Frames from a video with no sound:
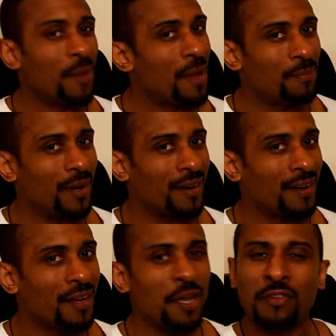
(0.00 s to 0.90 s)
But
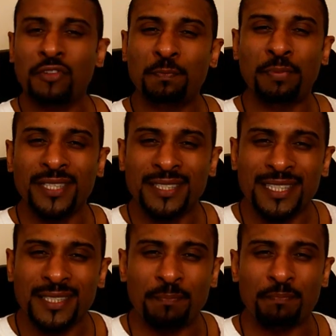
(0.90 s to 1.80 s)
remember,
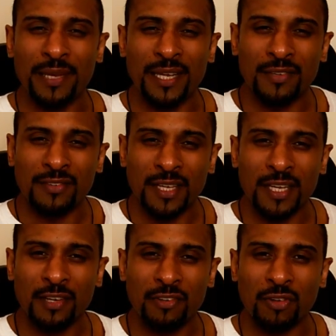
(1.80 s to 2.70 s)
sprinting's biggest
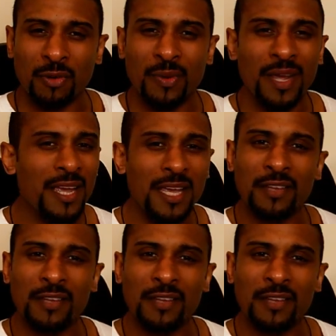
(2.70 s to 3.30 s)
issue